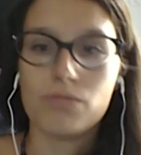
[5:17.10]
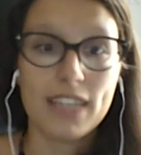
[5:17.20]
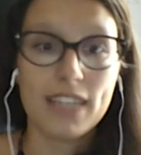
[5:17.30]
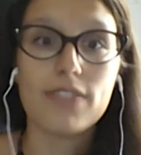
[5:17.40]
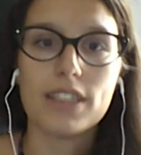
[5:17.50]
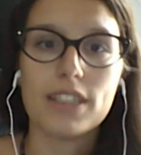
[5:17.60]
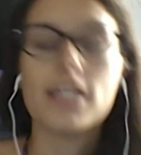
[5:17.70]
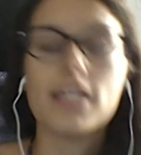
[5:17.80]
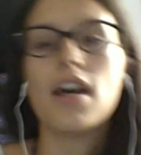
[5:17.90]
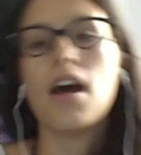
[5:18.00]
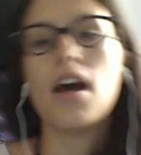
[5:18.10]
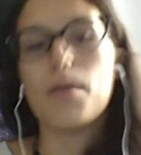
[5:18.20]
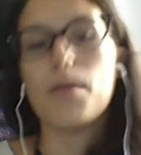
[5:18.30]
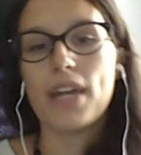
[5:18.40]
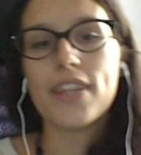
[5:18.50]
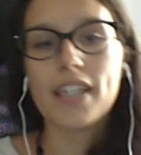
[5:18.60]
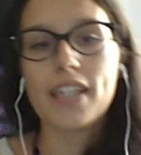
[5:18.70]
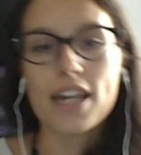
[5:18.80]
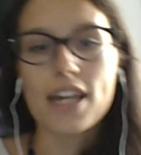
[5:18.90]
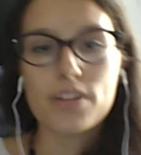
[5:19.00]
safely. But I think
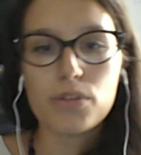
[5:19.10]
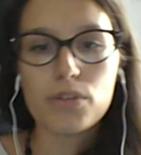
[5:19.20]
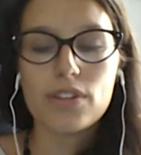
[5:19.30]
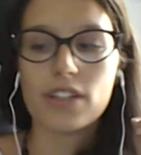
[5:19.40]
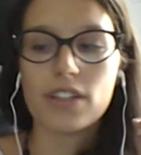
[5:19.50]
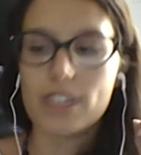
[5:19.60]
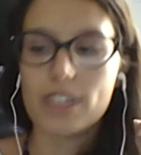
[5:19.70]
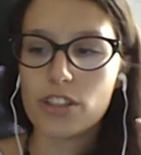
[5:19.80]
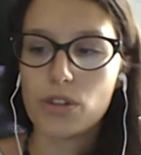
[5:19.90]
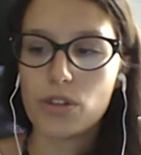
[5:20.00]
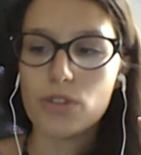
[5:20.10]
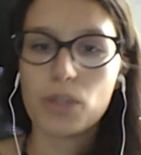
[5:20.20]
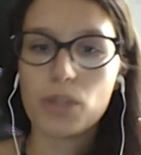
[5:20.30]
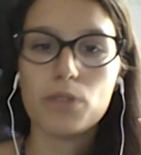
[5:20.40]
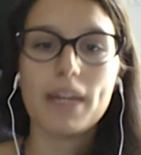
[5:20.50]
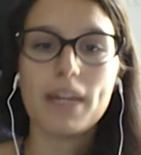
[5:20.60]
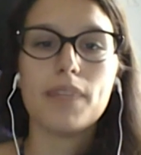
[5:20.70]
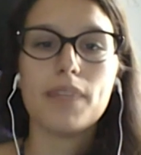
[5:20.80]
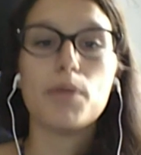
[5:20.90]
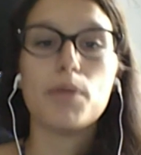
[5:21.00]
assumptions are dangerous when you make
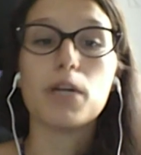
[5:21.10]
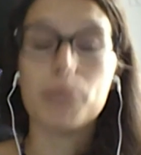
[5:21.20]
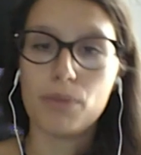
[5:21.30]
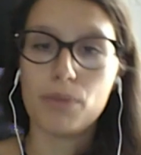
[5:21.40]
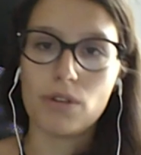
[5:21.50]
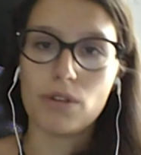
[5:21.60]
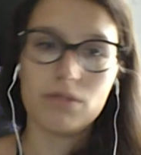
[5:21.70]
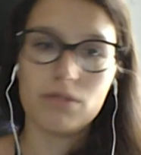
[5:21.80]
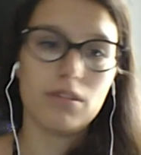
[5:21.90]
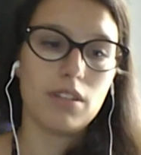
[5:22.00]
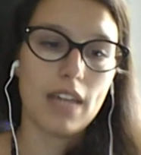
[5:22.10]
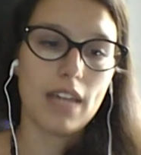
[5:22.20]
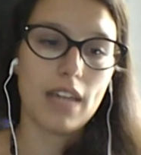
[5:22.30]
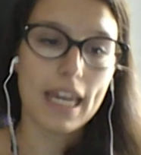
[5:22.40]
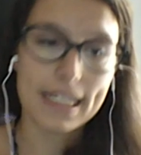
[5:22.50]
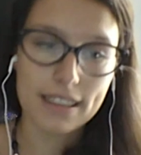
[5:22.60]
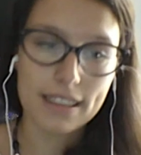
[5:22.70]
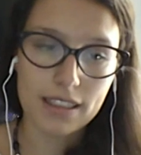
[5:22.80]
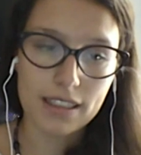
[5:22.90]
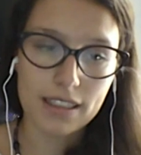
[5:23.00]
them about people.
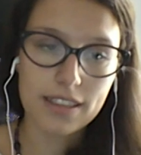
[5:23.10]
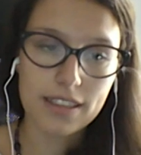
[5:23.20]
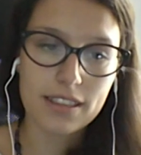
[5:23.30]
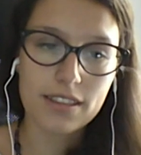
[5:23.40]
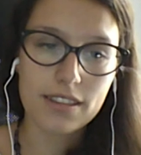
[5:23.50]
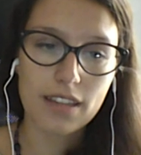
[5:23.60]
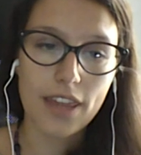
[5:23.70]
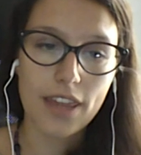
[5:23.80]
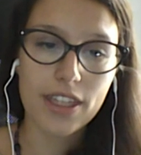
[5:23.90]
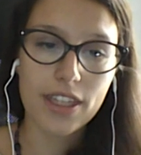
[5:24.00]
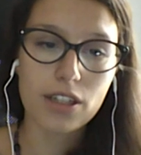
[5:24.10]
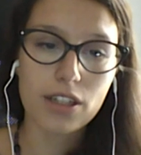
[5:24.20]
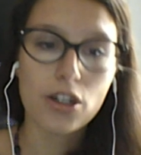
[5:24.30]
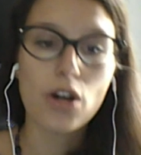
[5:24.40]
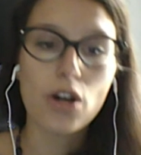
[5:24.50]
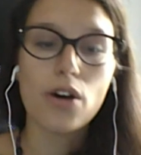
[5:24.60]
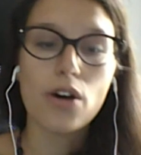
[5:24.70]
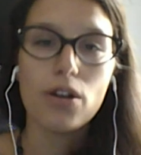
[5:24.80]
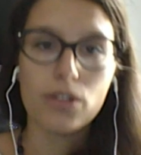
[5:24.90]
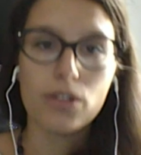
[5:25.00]
And this is, I think,
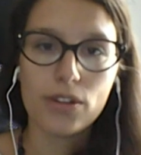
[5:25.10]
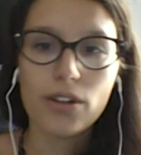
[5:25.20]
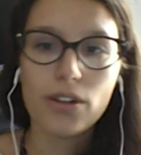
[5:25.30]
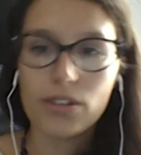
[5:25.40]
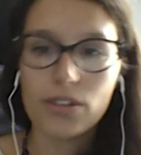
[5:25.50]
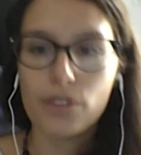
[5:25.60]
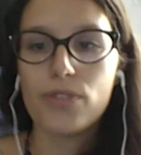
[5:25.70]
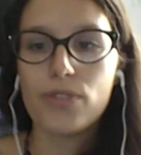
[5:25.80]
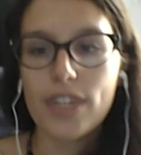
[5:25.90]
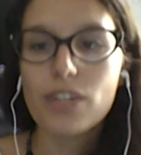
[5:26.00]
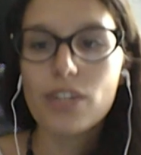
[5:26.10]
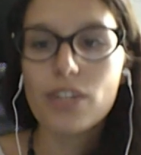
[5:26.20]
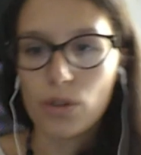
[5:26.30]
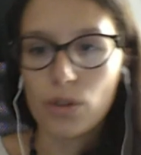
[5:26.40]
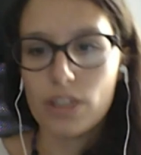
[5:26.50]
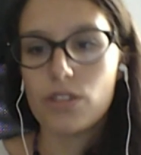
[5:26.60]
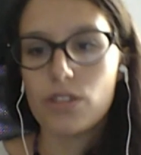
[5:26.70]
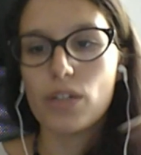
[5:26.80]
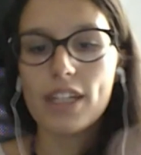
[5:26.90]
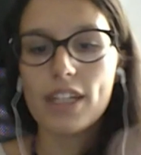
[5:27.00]
the thing to know is
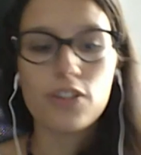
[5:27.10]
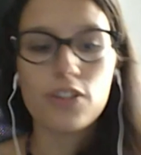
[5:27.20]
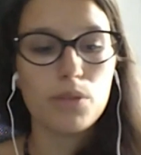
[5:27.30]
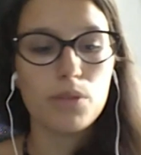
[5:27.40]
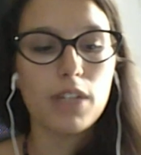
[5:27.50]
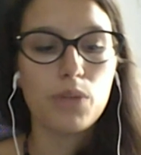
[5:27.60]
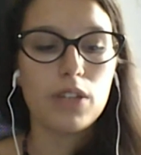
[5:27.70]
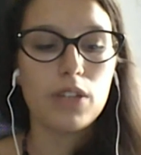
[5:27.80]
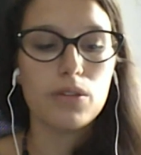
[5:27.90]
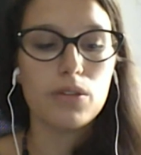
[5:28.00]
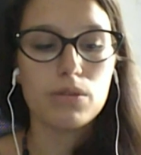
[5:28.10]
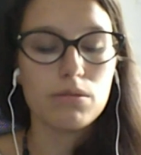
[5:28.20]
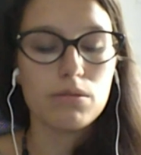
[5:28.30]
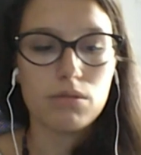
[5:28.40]
you can assume that when you